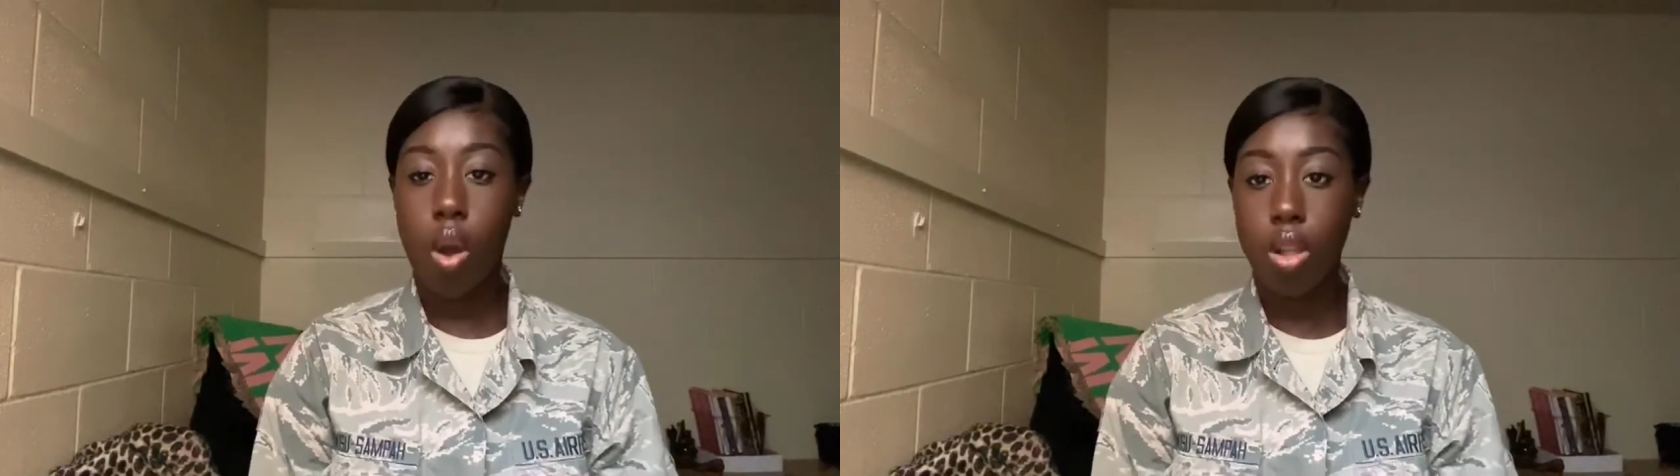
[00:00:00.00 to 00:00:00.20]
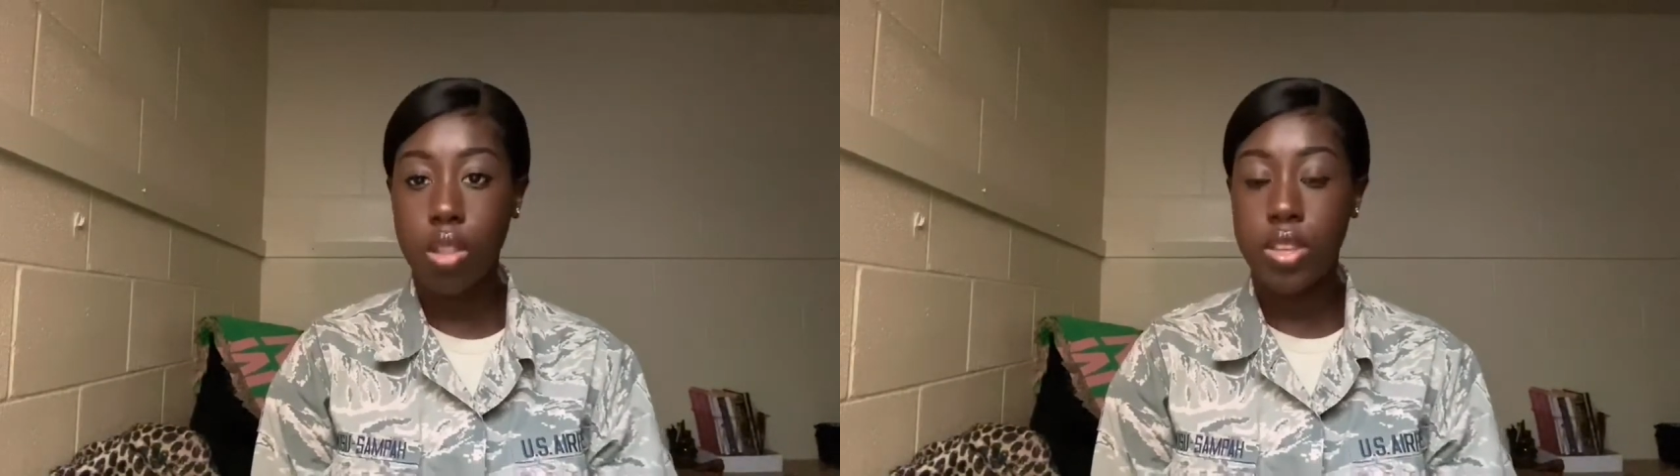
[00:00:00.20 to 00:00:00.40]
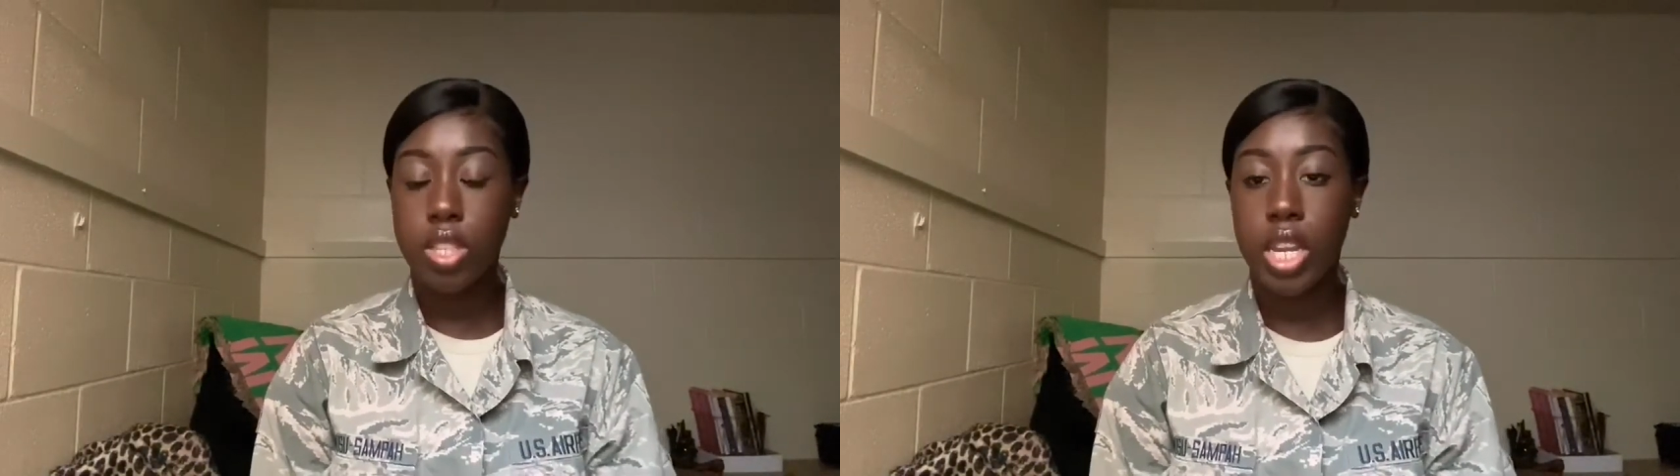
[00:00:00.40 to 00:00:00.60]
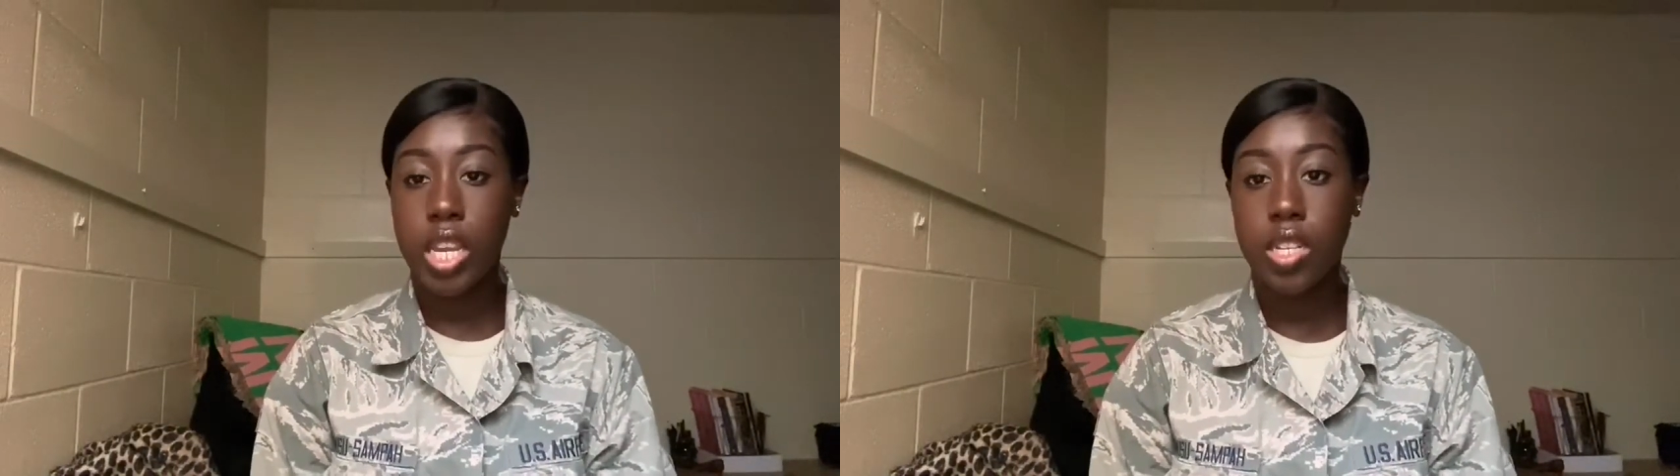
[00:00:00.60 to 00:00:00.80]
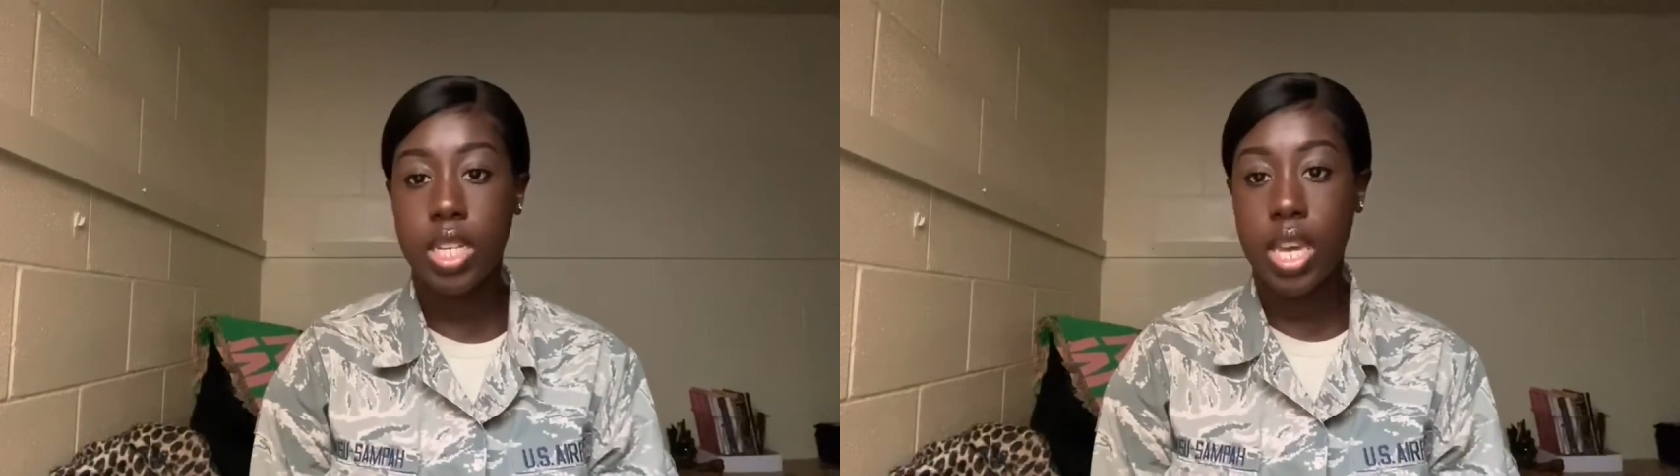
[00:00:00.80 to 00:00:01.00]
All of us are
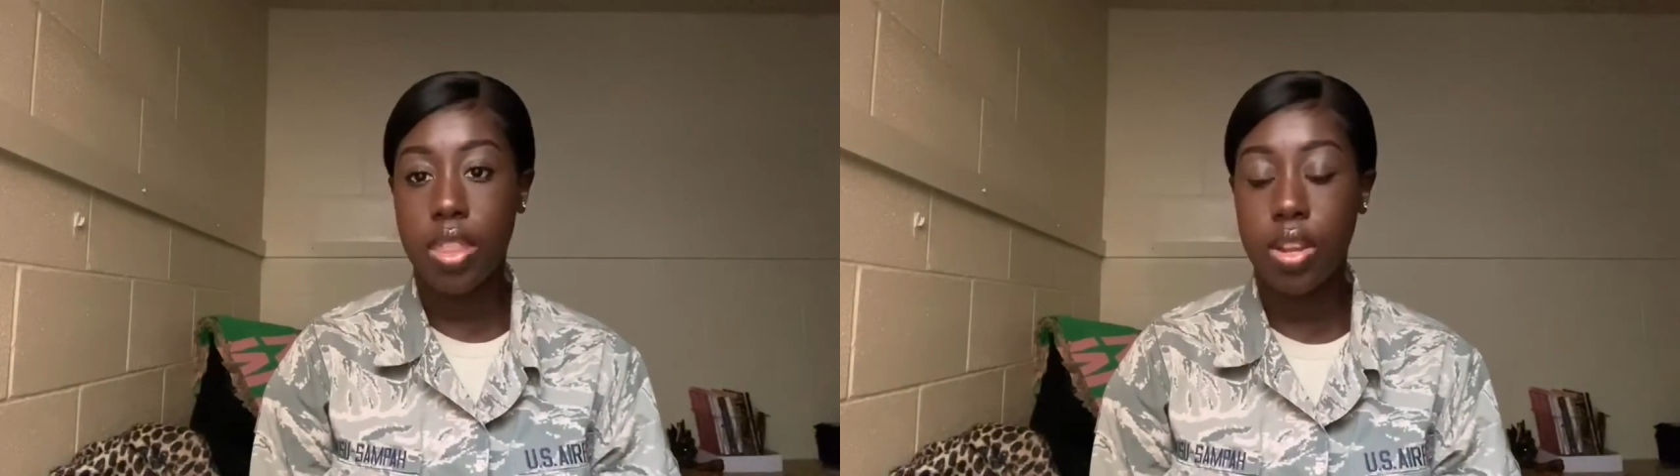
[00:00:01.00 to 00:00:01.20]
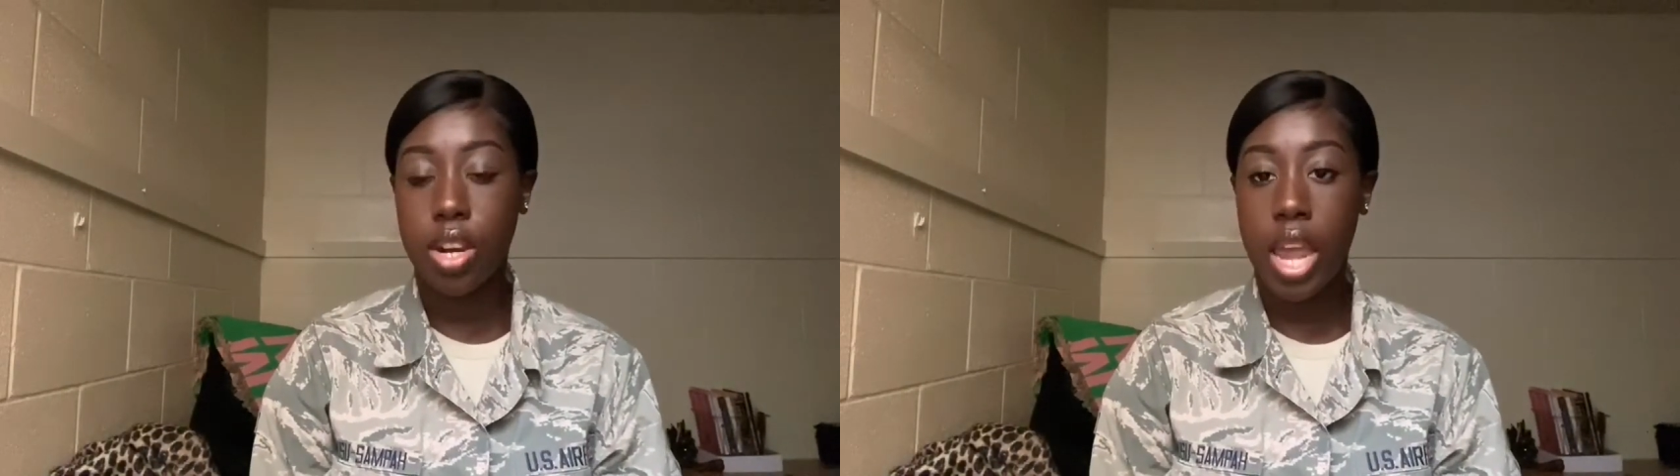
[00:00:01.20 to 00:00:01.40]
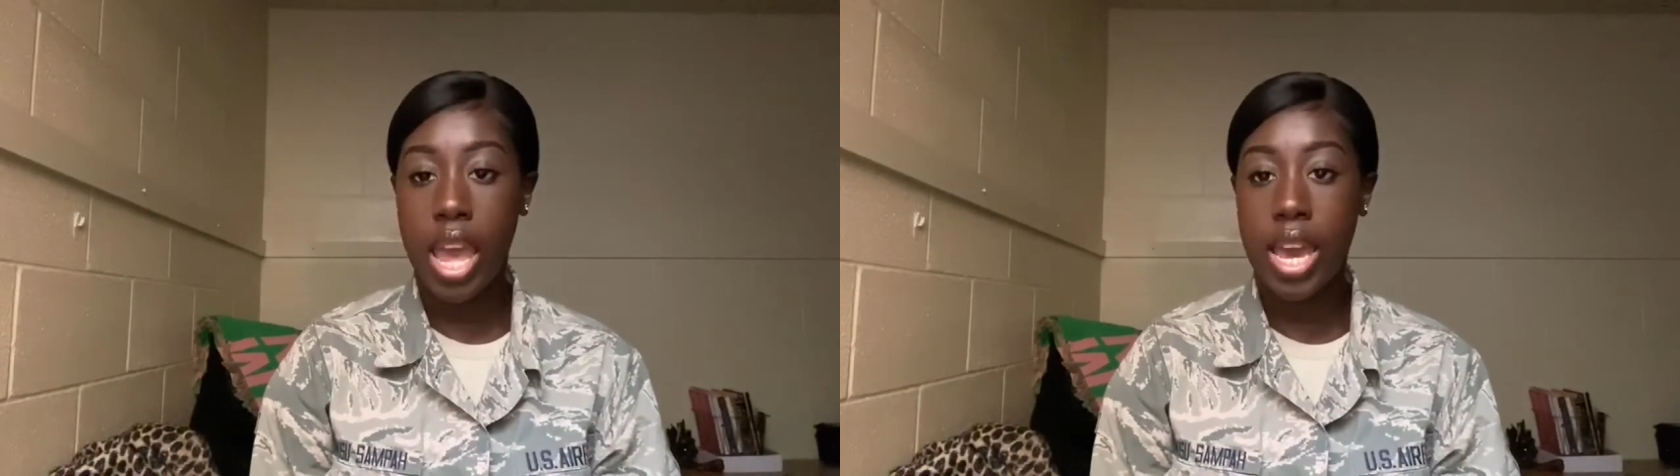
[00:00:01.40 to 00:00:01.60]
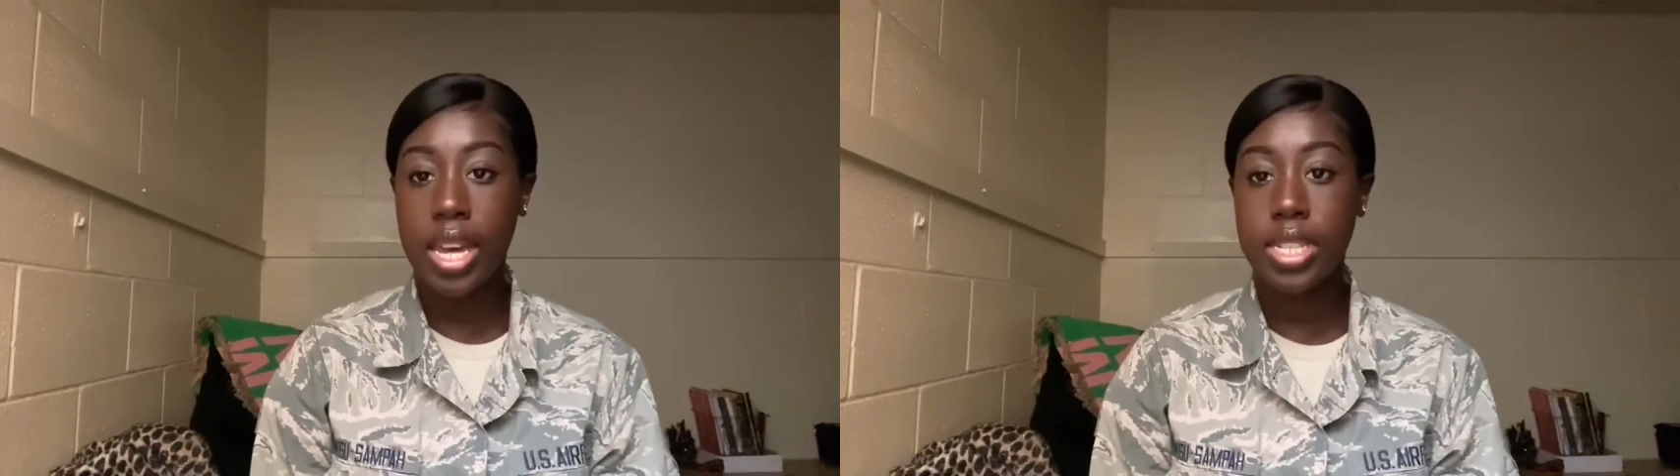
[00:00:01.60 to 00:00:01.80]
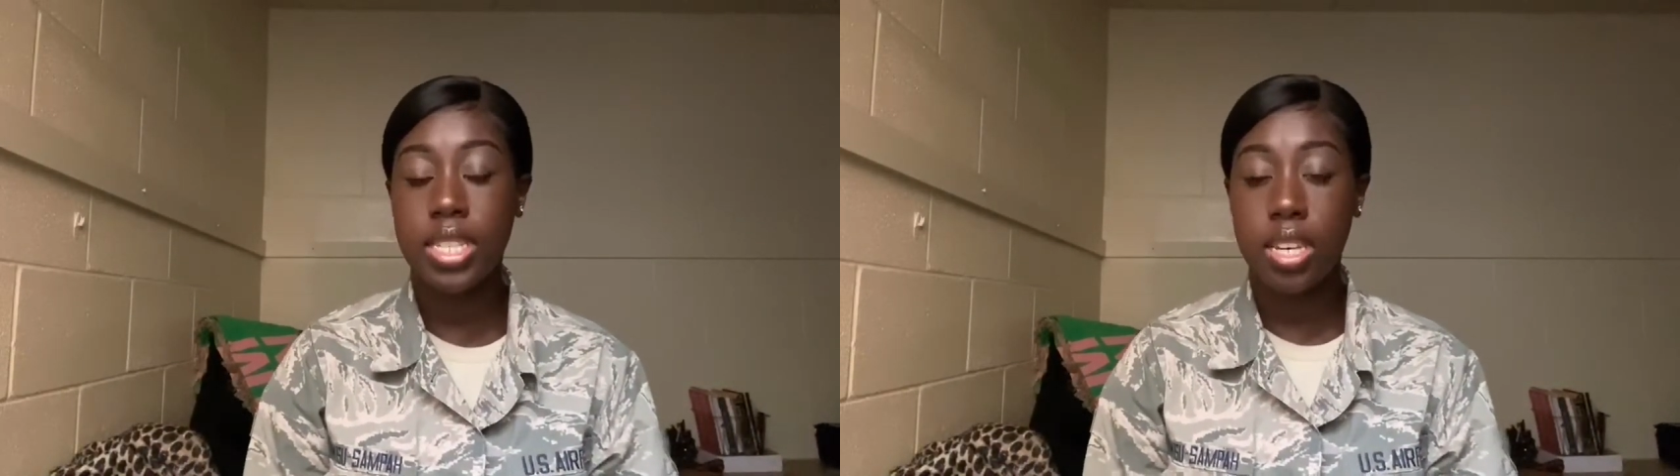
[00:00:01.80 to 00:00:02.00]
here together
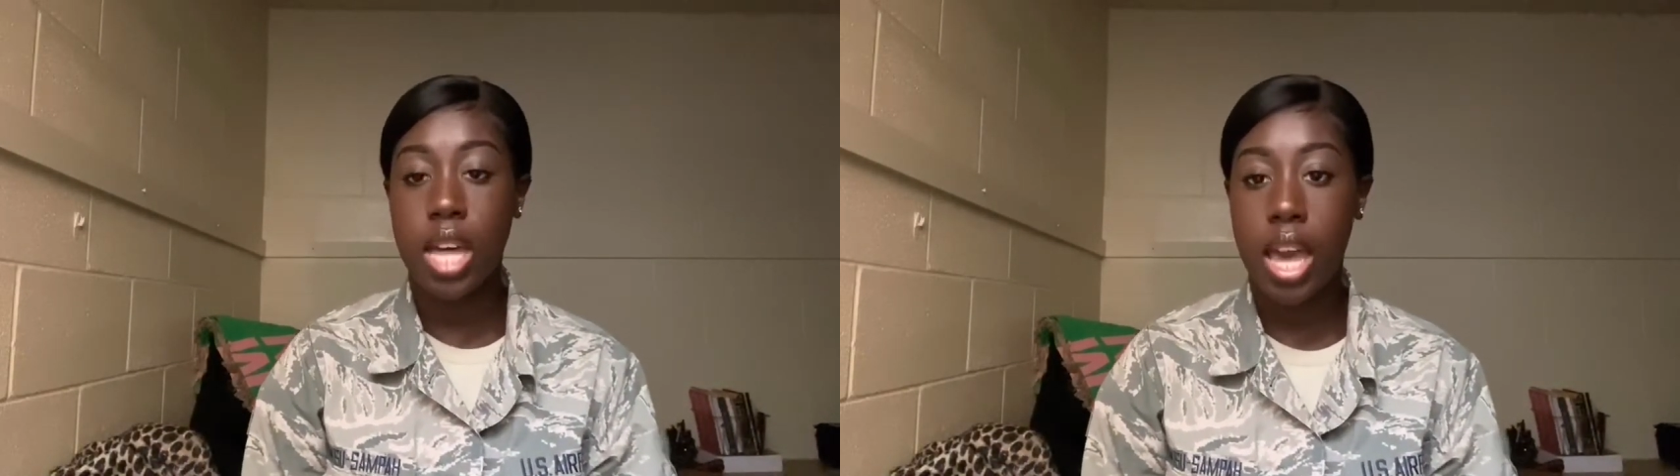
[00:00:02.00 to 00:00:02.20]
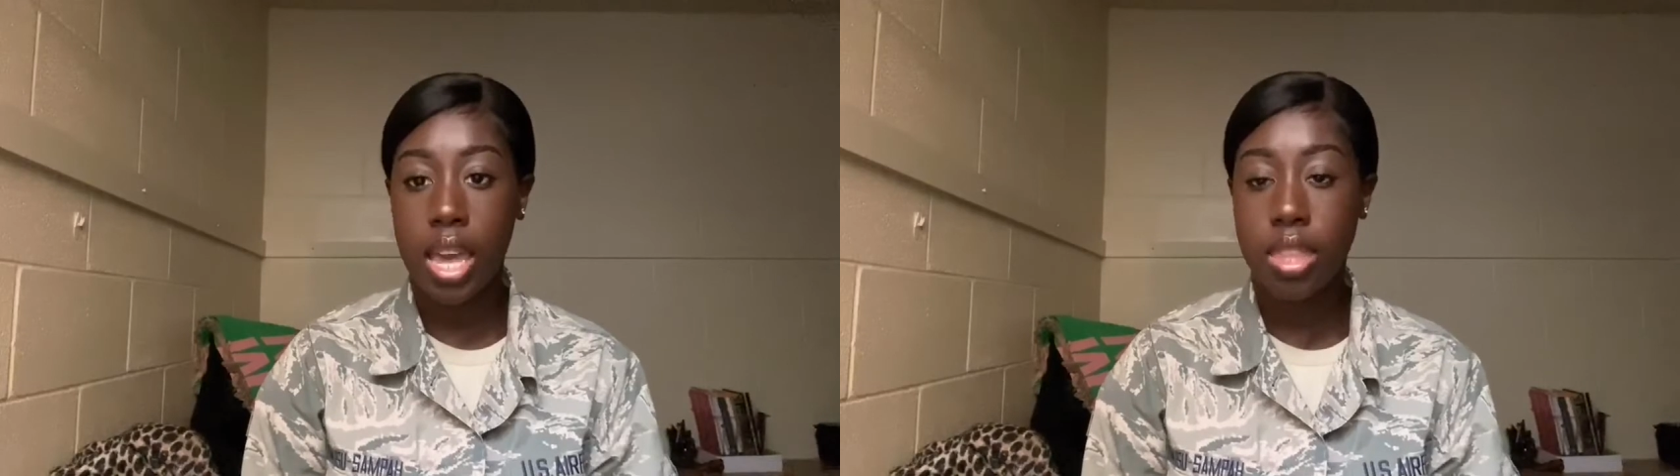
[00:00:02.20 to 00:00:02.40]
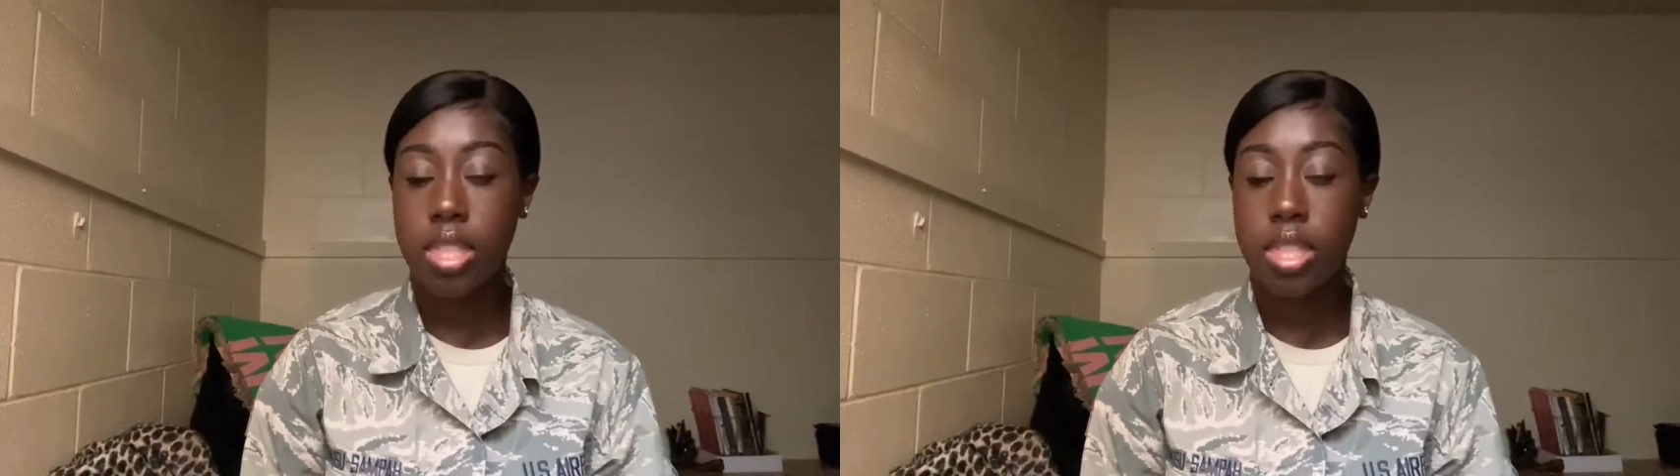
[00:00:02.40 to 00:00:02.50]
at DLI,